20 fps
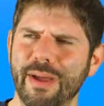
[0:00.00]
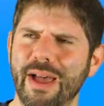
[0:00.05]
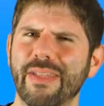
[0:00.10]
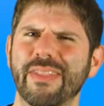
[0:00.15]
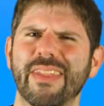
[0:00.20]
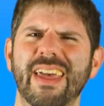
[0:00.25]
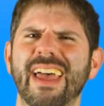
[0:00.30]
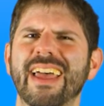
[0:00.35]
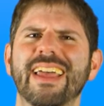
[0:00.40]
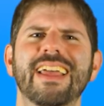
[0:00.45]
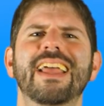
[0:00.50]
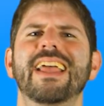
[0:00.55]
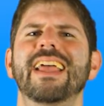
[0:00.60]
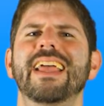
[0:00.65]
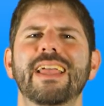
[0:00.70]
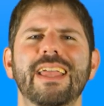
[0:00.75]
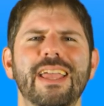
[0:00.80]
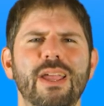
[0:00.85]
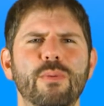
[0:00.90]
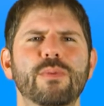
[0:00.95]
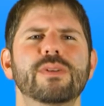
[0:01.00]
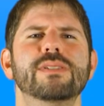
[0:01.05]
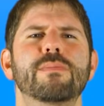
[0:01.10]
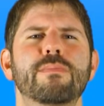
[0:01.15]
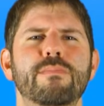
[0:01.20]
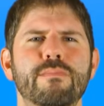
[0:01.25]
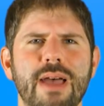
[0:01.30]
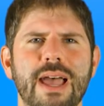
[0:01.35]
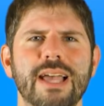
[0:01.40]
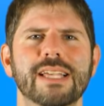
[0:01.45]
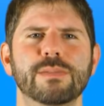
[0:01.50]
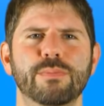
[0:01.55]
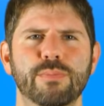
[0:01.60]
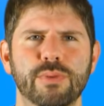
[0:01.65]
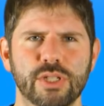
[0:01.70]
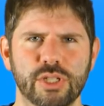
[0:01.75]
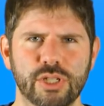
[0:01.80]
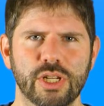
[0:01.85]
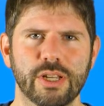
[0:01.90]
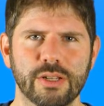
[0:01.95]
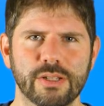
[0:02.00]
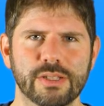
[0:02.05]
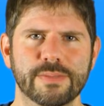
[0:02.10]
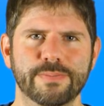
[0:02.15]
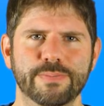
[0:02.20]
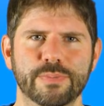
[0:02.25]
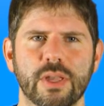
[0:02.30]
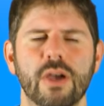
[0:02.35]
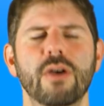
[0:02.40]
about that, it was mass produced.